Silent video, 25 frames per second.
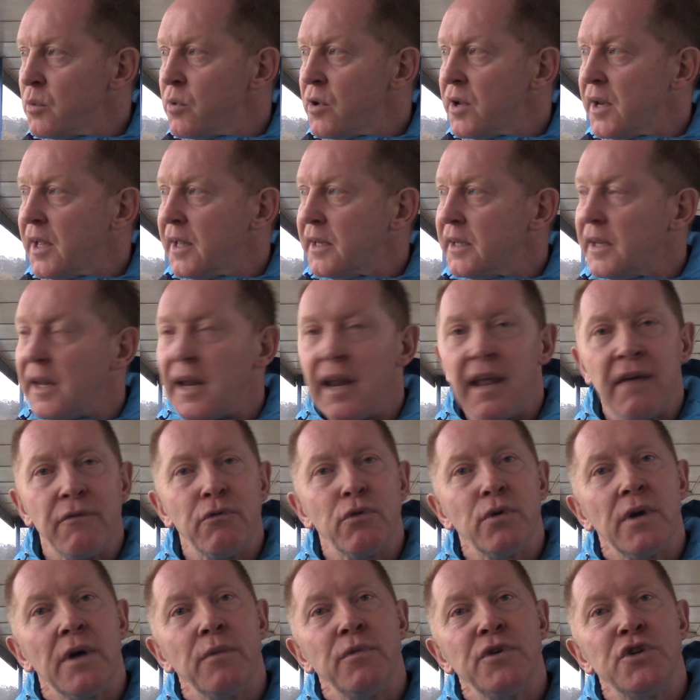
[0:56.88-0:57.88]
at the
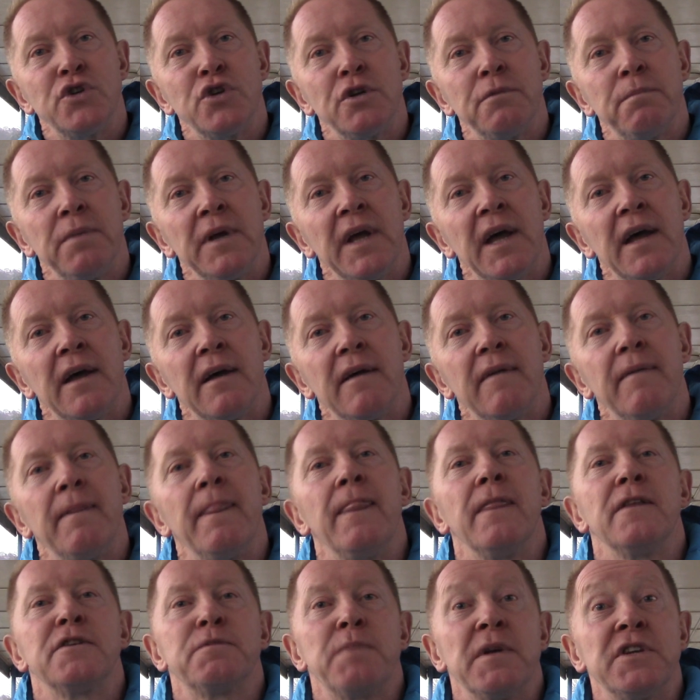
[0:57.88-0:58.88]
level that we should be at,
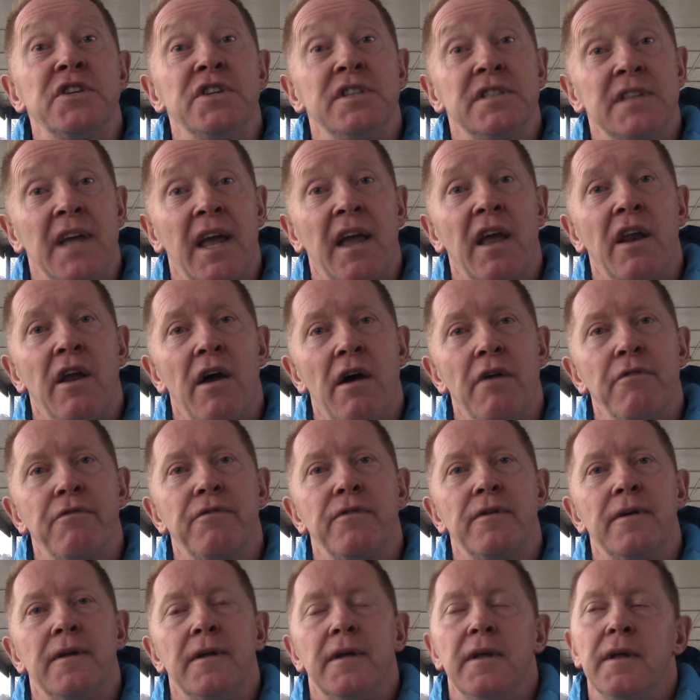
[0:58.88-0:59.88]
especially second half.
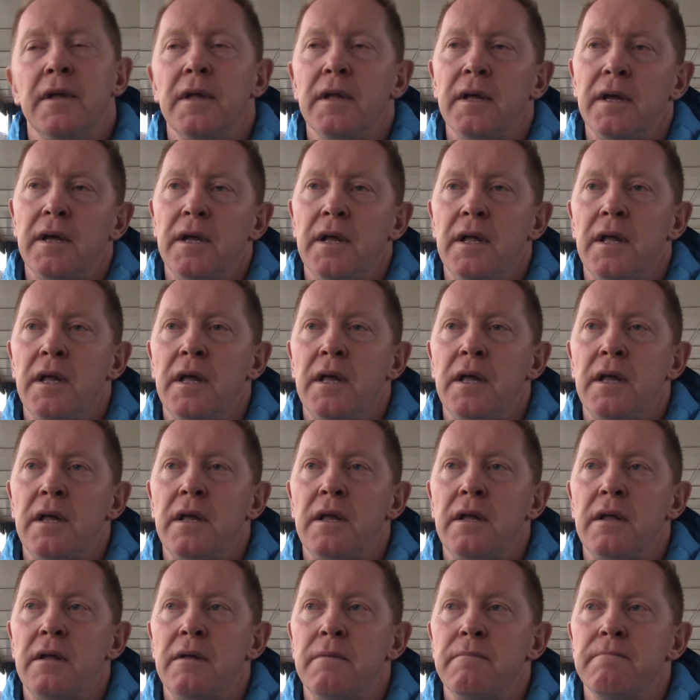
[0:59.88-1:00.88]

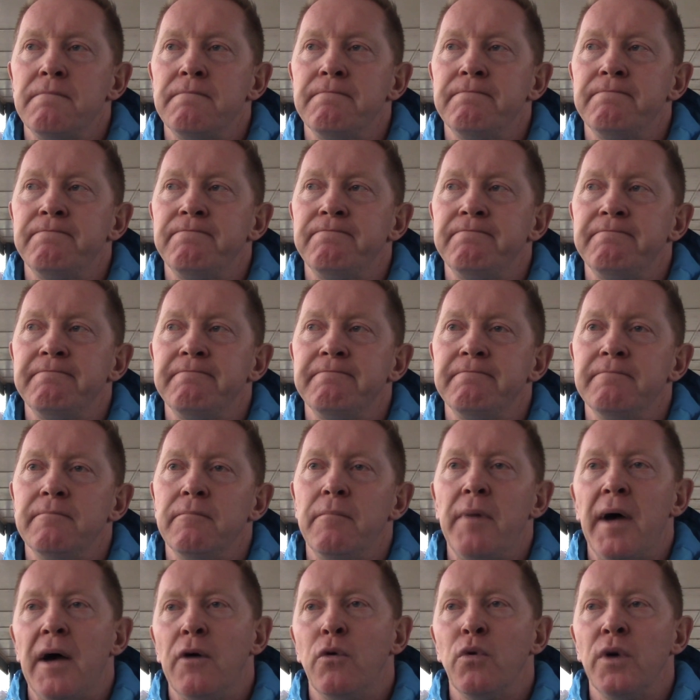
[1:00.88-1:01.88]

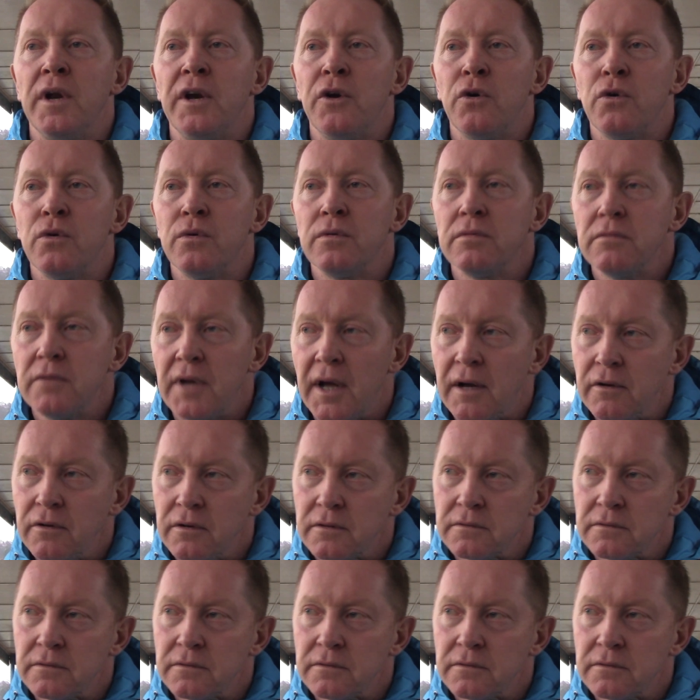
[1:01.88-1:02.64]
But all in all, no.